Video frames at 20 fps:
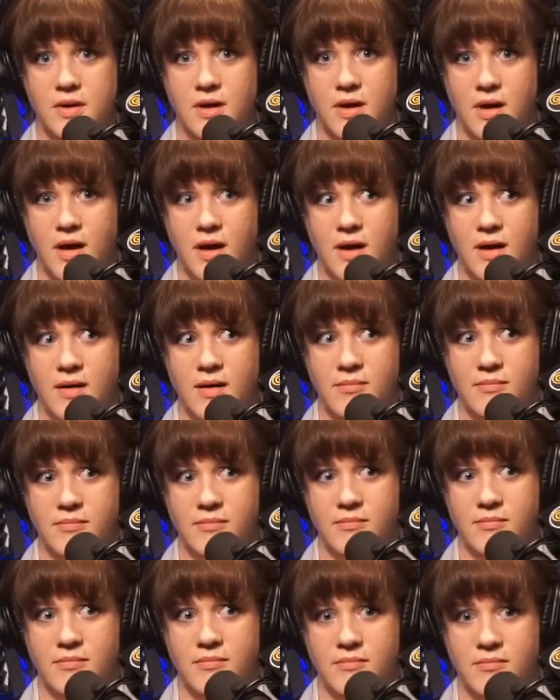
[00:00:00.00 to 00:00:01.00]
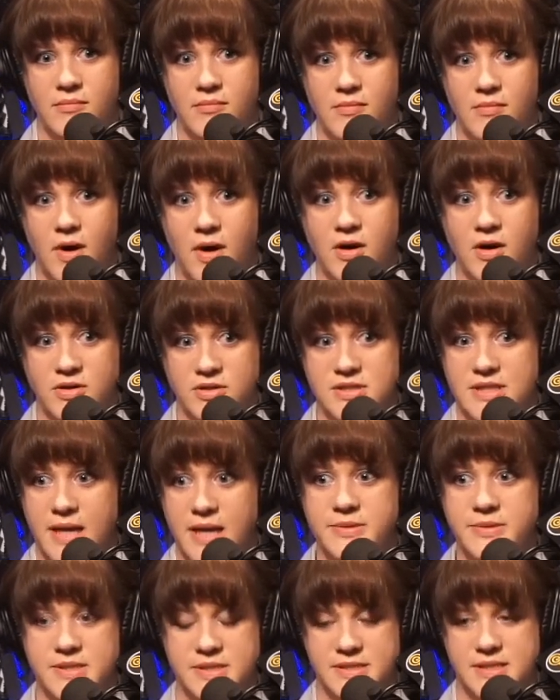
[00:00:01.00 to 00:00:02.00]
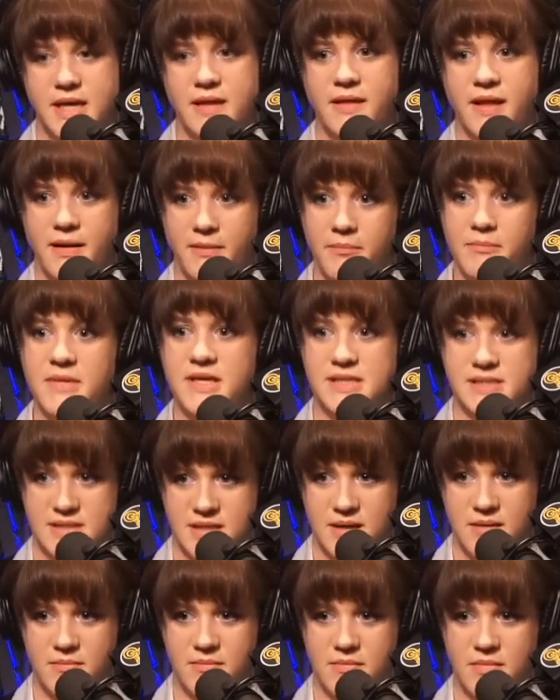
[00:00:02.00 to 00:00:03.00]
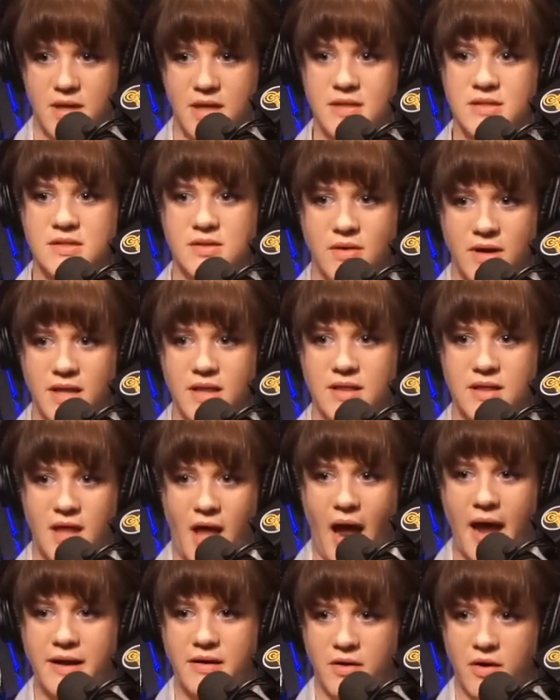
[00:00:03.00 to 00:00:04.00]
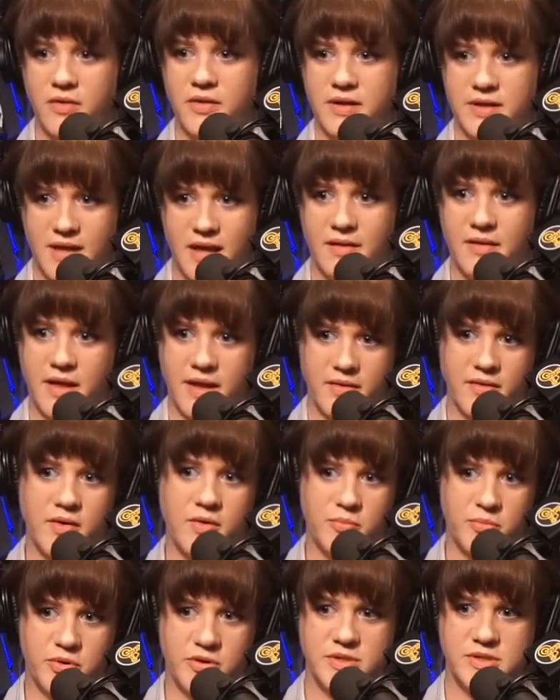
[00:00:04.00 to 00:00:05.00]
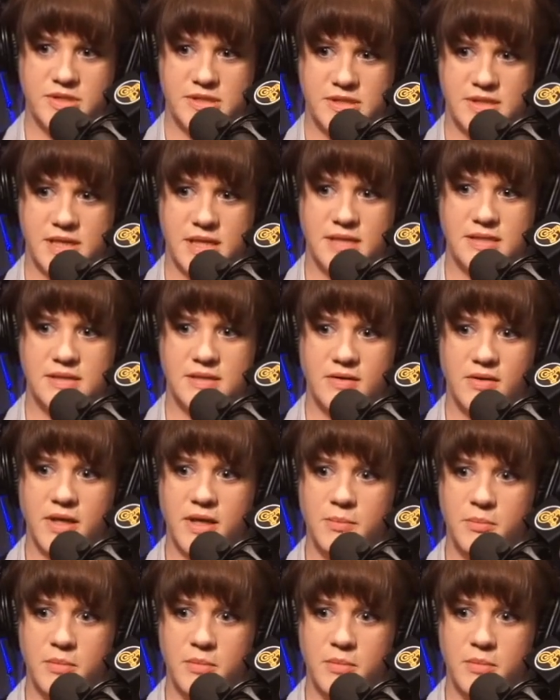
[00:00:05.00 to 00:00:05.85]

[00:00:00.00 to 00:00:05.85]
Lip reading: on our steps because I missed him. And so I know that little person is still in